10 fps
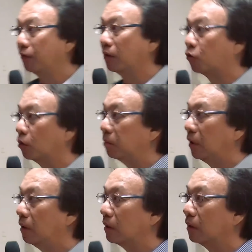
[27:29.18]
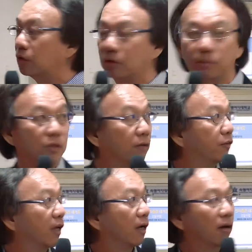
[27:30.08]
group in terms of
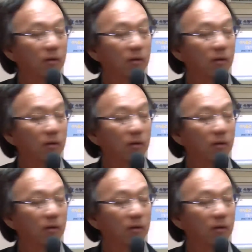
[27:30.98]
their